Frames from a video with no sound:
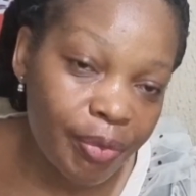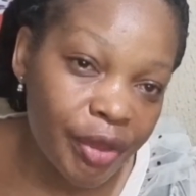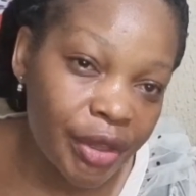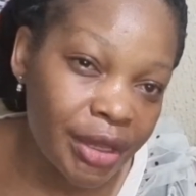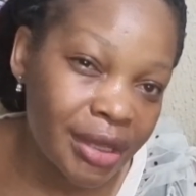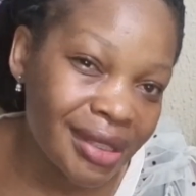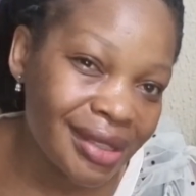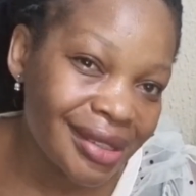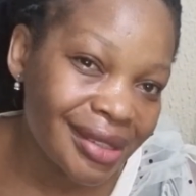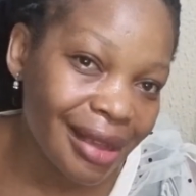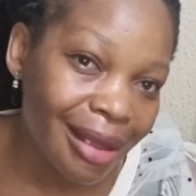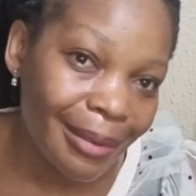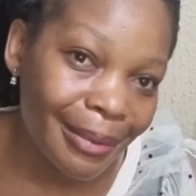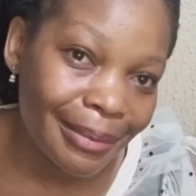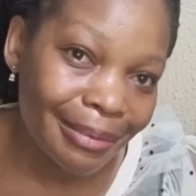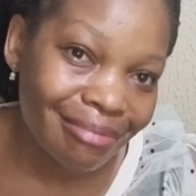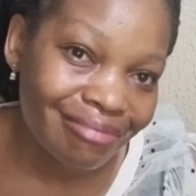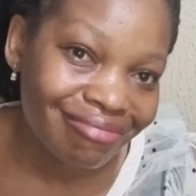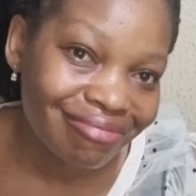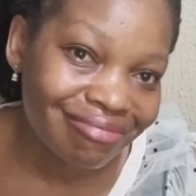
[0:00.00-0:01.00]
It's
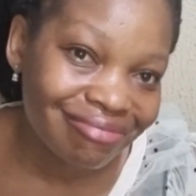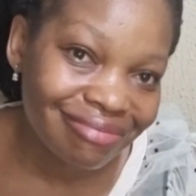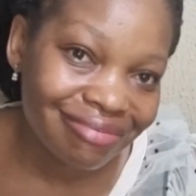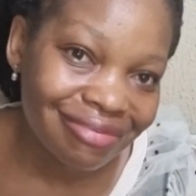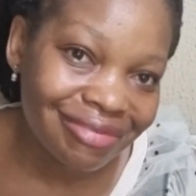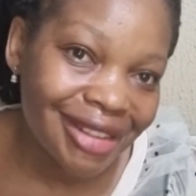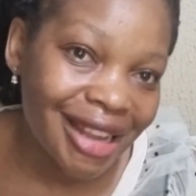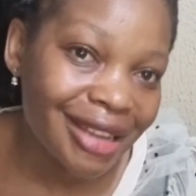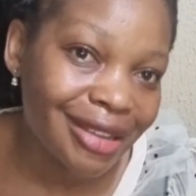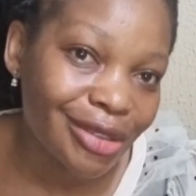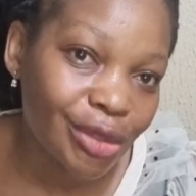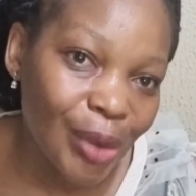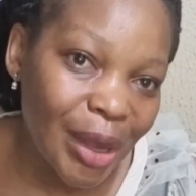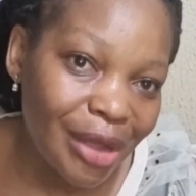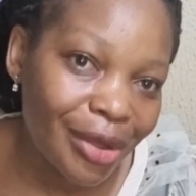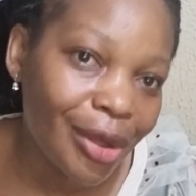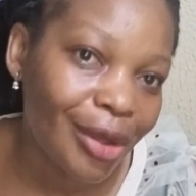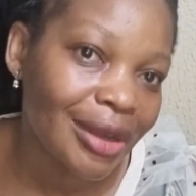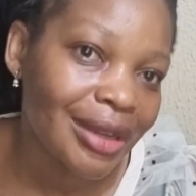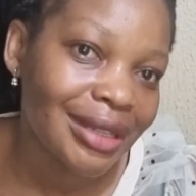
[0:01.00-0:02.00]
like, do
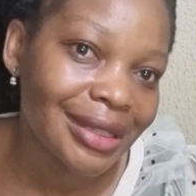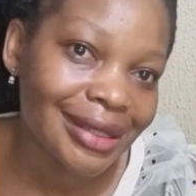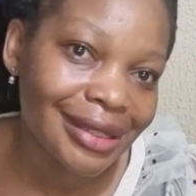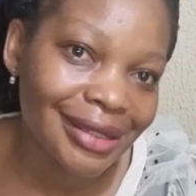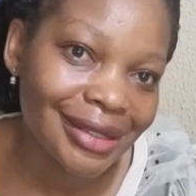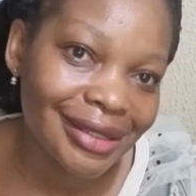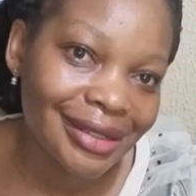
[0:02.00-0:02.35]
I call it